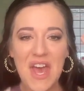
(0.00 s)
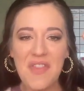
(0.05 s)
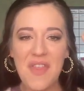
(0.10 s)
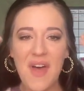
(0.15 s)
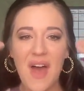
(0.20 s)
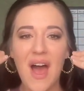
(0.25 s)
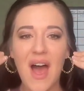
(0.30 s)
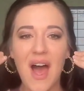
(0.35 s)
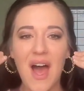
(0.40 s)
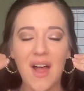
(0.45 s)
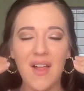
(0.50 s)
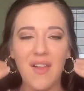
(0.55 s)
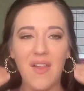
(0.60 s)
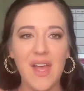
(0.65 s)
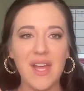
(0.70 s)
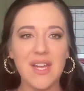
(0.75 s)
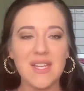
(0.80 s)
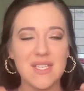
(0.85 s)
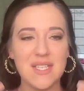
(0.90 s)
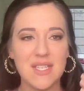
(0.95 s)
that
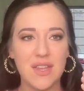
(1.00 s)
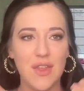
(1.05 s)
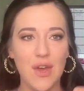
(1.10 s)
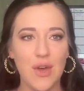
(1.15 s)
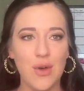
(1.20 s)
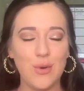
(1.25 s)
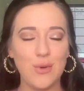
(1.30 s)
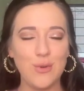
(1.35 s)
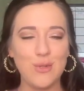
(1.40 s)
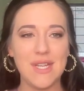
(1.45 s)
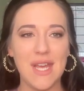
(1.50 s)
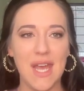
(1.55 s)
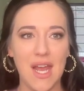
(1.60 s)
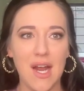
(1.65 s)
highlights those